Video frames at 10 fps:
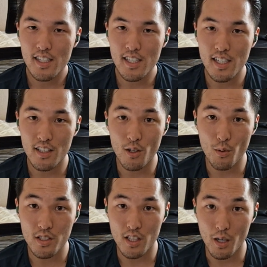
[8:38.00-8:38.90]
And there
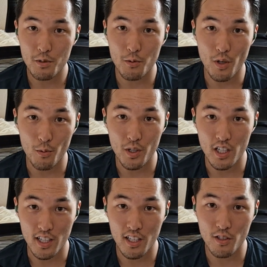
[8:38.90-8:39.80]
was an option where we
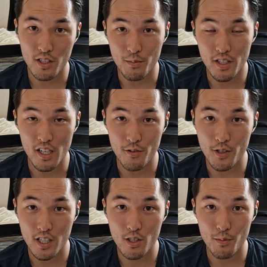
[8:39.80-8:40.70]
could have killed him. And if
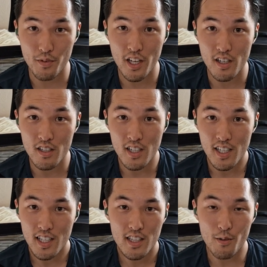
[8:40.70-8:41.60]
we killed him there,
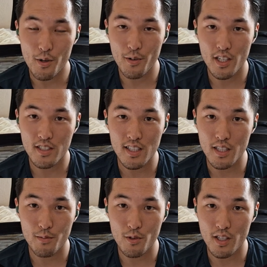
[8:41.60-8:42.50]
then we wouldn't have
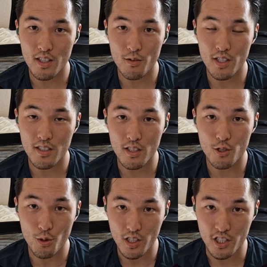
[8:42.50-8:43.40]
seen him throughout the rest of
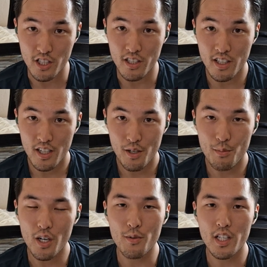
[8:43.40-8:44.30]
the trilogy.
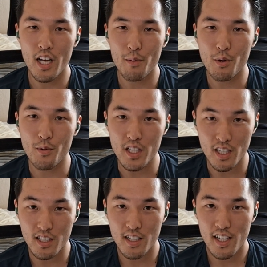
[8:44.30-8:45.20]
But I'm really happy we
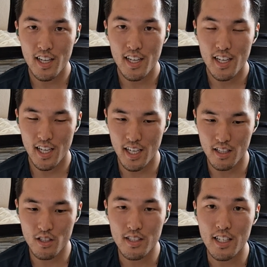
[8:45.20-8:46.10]
didn't.
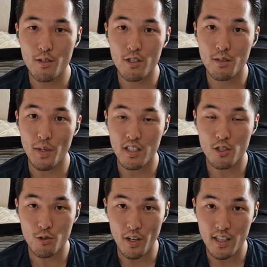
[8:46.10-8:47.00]
And it looks like he respects
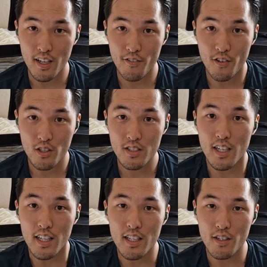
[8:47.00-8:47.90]
strength at first.
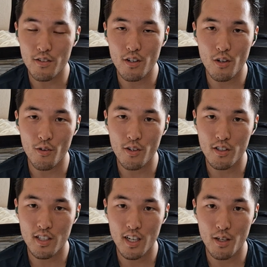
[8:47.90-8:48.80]
And then
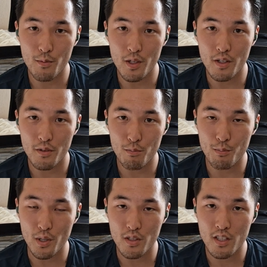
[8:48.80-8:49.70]
over time, we
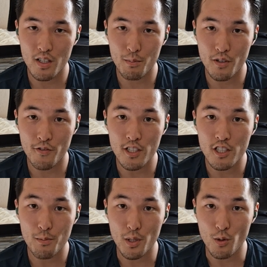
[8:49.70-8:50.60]
built up a
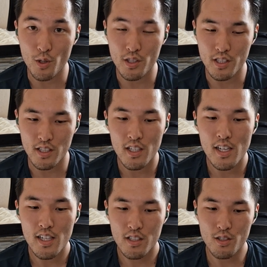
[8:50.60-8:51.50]
friendship and loyalty.
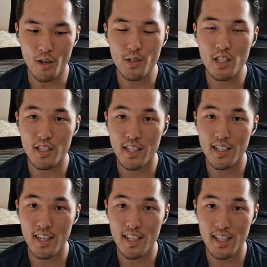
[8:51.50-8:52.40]
So I really like
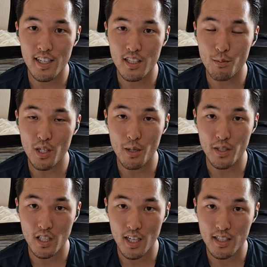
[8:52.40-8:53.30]
that. And he became
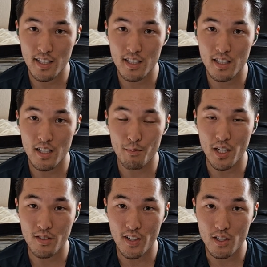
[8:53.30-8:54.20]
a clan leader in
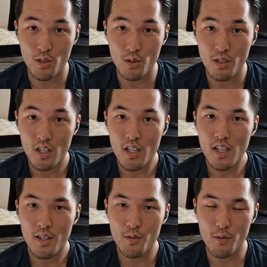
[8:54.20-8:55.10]
Mass Effect 2.
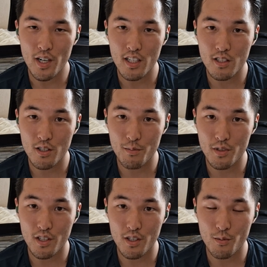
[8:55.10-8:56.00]
We ran into him
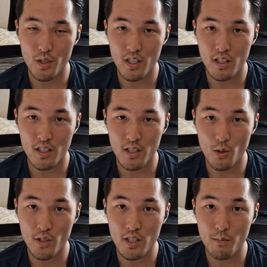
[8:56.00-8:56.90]
during one of the
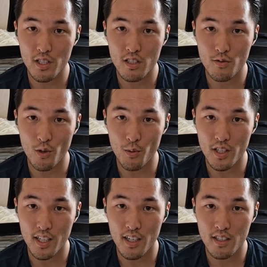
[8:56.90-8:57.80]
loyalty missions for one
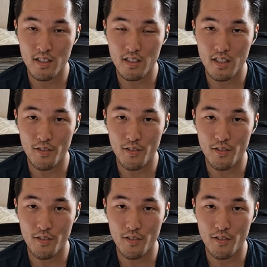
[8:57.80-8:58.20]
of the characters.